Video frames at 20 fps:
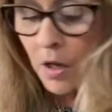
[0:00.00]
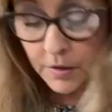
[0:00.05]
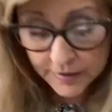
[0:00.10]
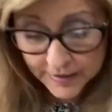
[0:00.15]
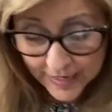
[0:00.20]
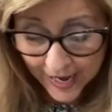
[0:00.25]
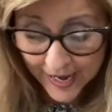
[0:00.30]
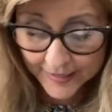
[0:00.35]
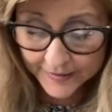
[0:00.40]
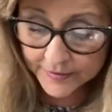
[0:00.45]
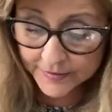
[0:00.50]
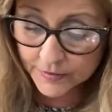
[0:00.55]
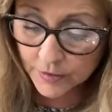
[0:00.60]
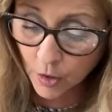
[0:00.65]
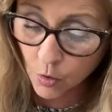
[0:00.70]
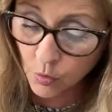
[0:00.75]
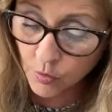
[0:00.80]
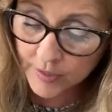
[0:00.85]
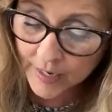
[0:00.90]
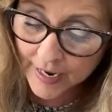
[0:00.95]
Yes,
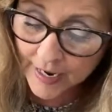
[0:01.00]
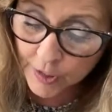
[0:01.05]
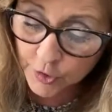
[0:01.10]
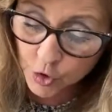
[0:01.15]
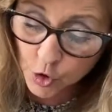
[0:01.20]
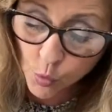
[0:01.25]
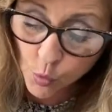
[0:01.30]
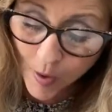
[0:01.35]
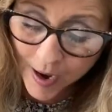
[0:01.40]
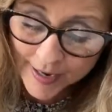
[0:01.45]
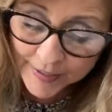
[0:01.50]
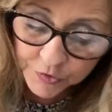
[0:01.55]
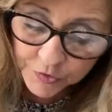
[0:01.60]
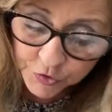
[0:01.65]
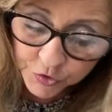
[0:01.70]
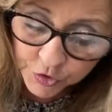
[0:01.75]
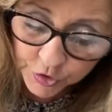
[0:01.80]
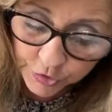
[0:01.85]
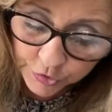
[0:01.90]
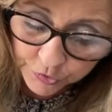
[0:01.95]
okay. You want
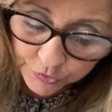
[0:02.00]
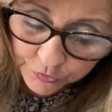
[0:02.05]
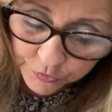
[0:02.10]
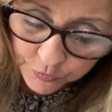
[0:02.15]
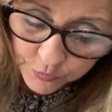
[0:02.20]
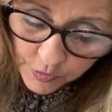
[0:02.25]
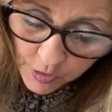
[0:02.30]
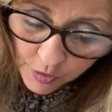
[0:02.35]
two,